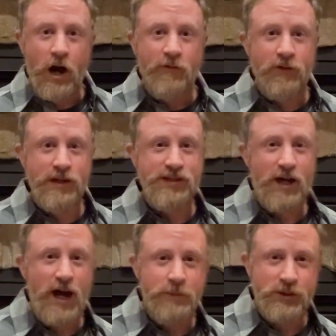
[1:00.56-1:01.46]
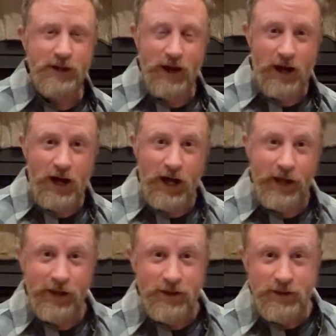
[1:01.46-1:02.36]
offer this option
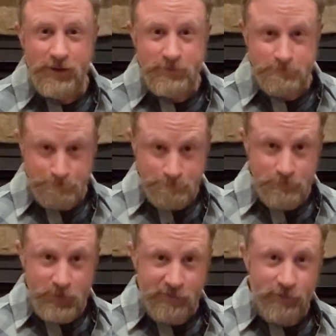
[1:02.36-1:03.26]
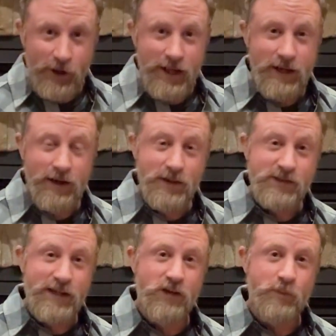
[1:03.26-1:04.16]
on the front end, on the
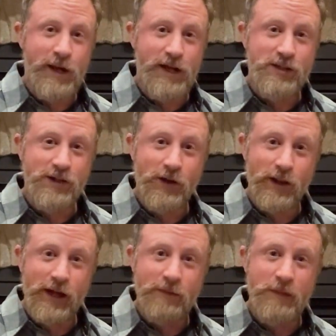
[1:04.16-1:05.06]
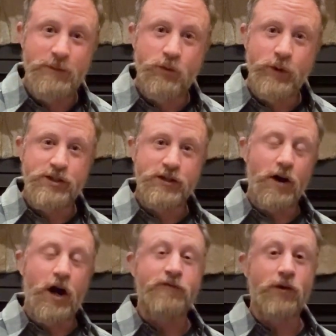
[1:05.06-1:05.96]
sales page, maybe we should
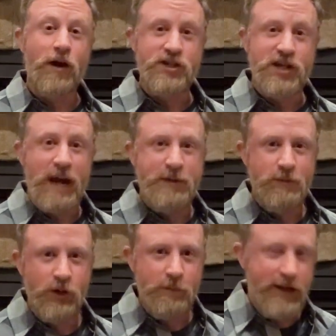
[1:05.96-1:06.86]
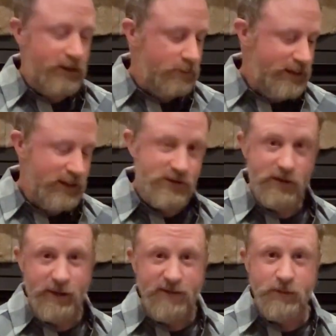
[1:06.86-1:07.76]
offer our chapter bookmaker, because there
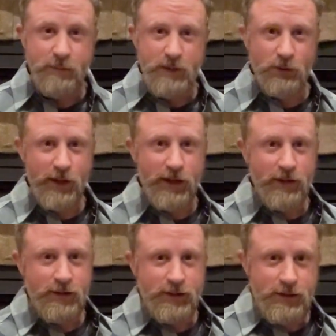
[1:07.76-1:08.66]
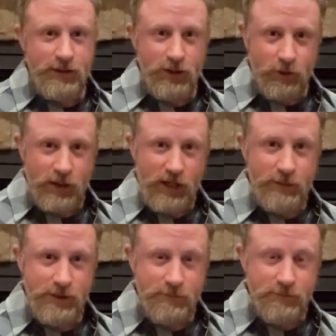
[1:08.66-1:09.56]
may have been people that,
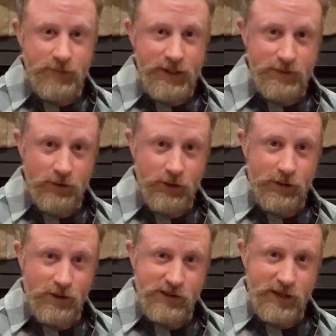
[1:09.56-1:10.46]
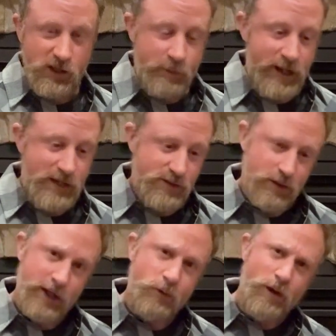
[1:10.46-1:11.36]
come and look at our sales page and they're
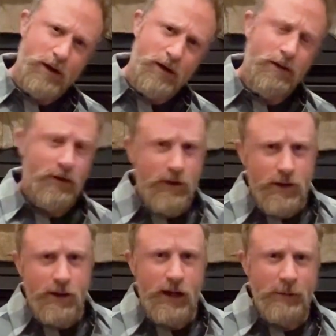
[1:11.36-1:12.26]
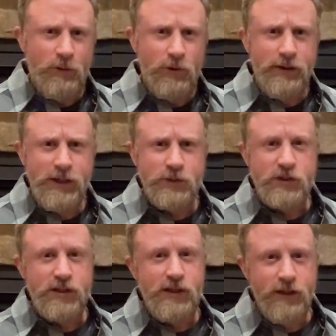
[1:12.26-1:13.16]
like, well, I'm not really
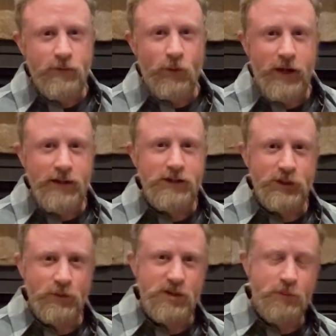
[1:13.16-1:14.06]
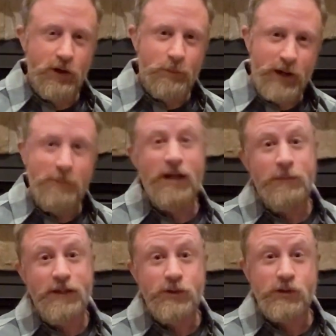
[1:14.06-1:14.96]
interested in writing a children's book, but I
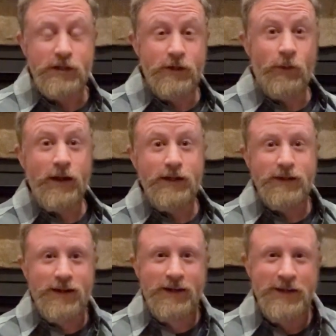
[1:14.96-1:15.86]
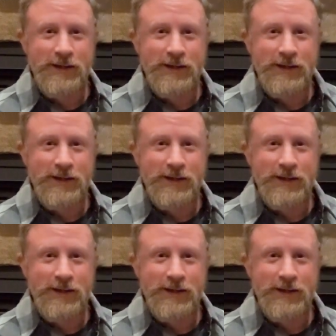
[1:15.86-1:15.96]
might be interested in writing a